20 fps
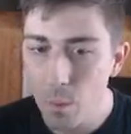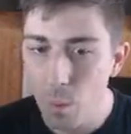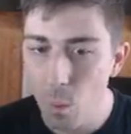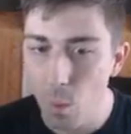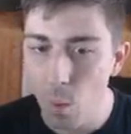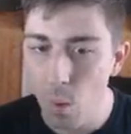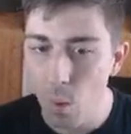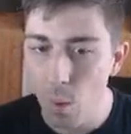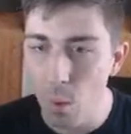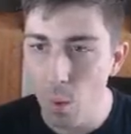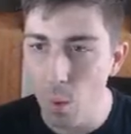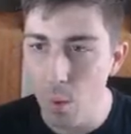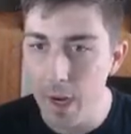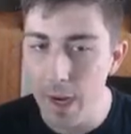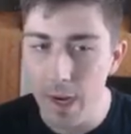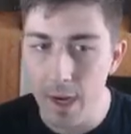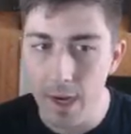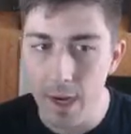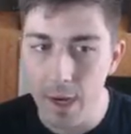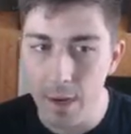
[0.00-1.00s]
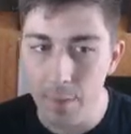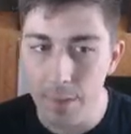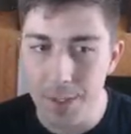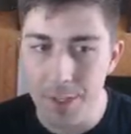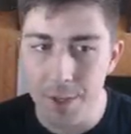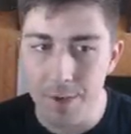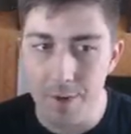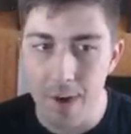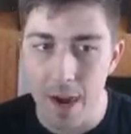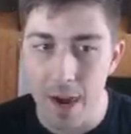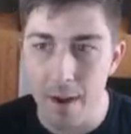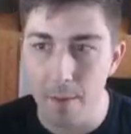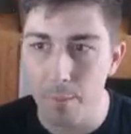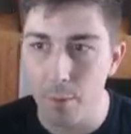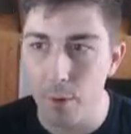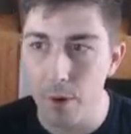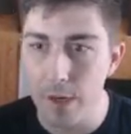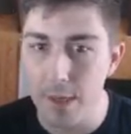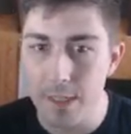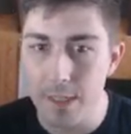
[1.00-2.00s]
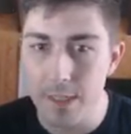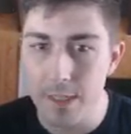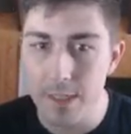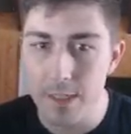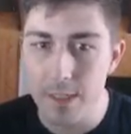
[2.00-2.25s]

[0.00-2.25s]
Woo-wee! We survived, boys.